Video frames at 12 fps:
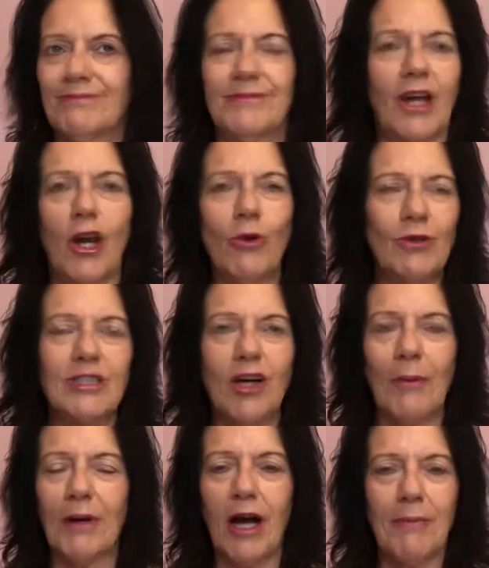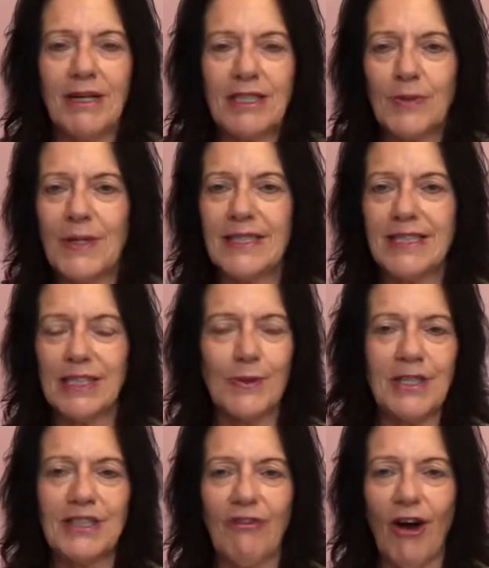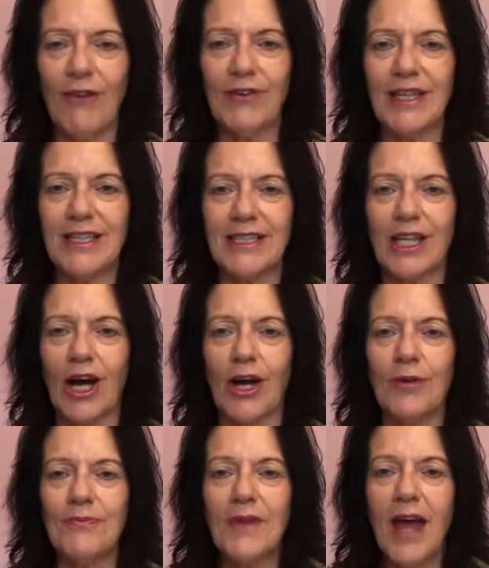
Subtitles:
a long time ago, about 25 years ago,